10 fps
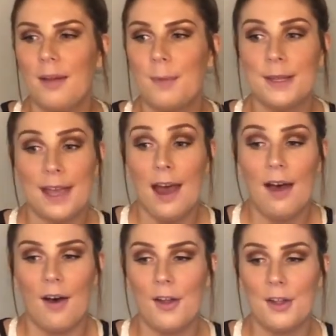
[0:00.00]
But
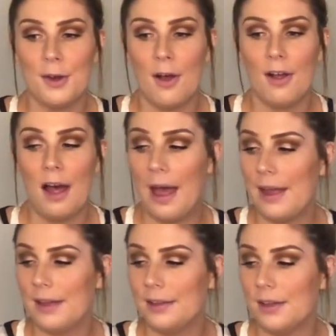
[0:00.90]
yeah, all in all,
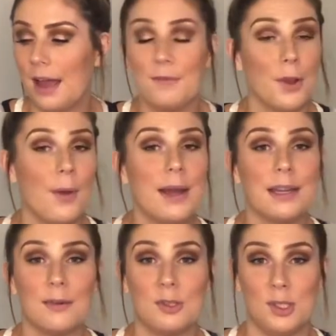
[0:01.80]
I have no
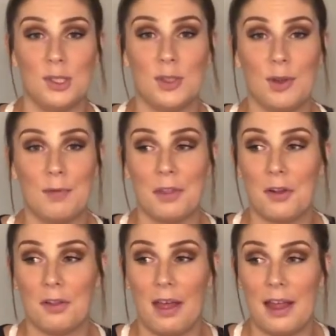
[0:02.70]
idea what she's doing with
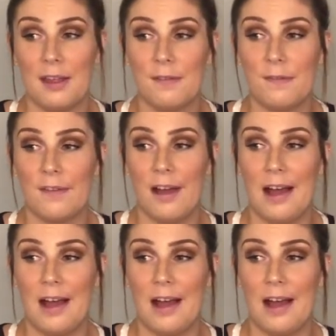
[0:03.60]
her life.